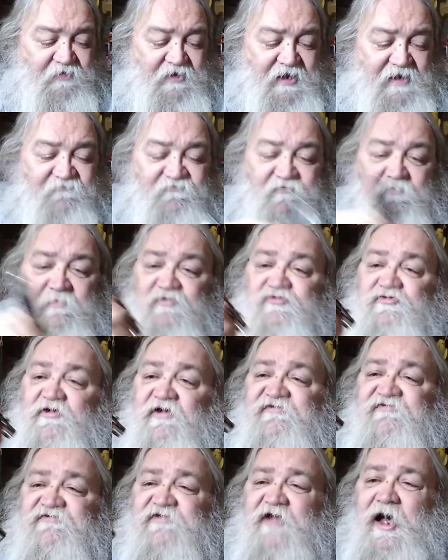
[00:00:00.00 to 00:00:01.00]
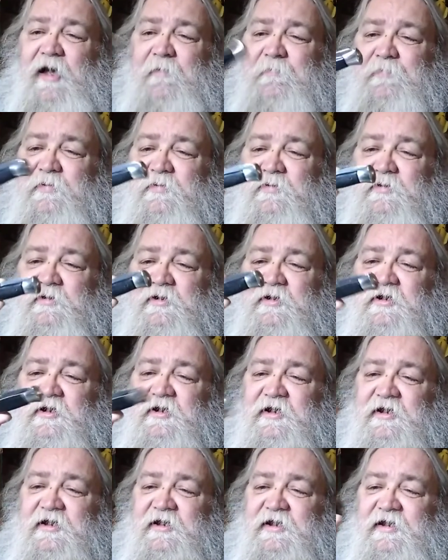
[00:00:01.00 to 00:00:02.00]
came from a truck stop
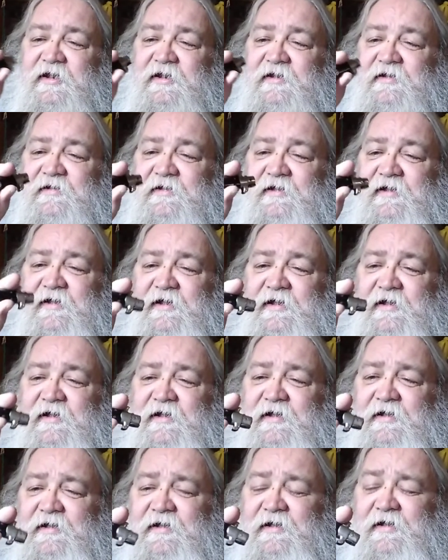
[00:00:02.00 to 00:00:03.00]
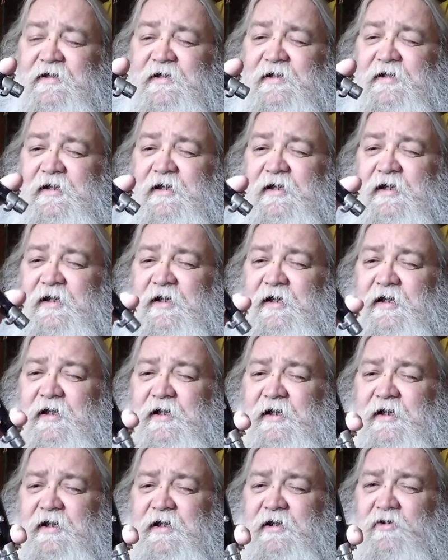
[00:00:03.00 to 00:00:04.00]
in uh,
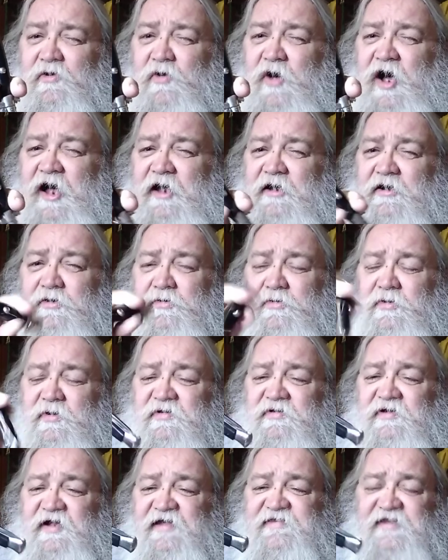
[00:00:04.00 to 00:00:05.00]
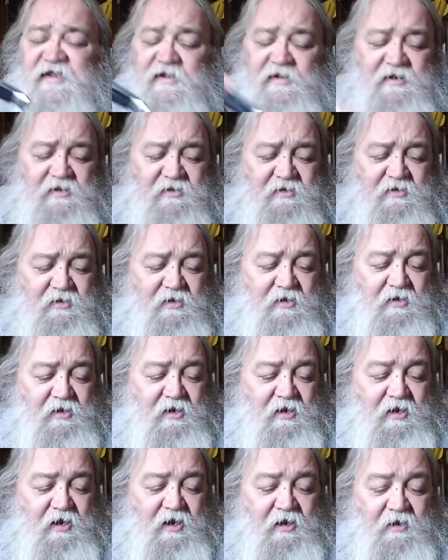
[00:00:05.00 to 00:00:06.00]
Ohio, I think.
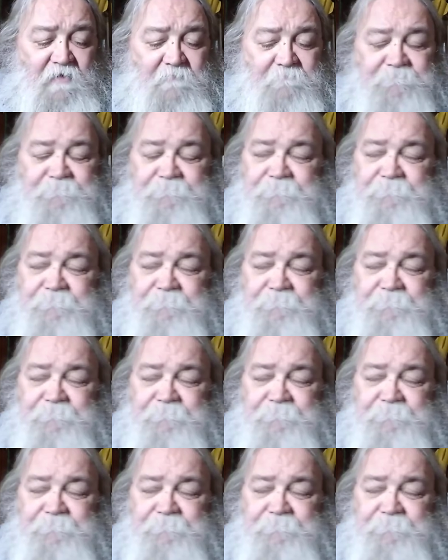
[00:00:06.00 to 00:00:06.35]
Um,